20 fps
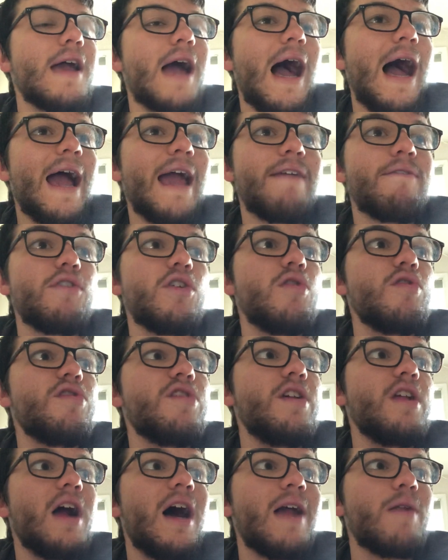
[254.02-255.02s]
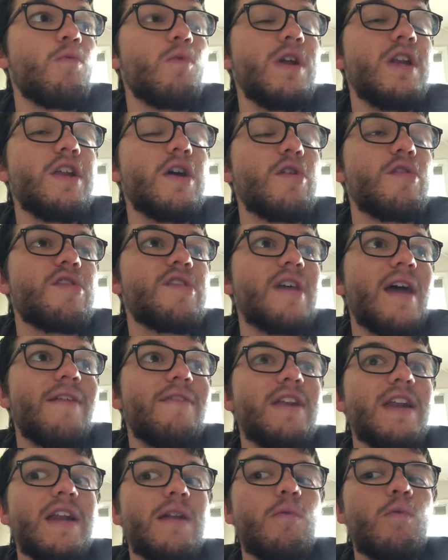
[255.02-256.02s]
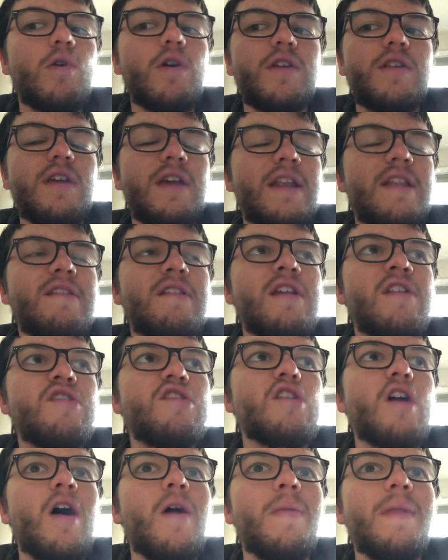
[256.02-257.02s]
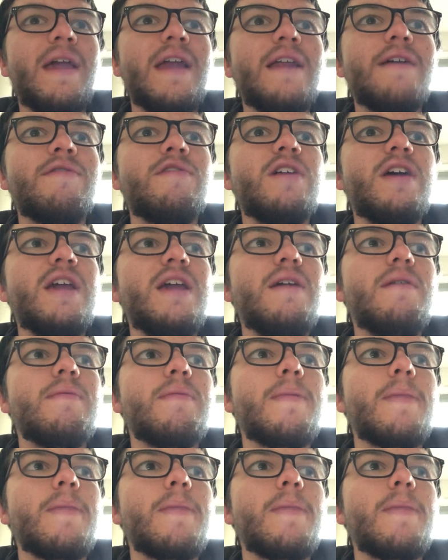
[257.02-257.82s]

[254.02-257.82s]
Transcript: I have used it on Windows 7, and it worked. It installed natively,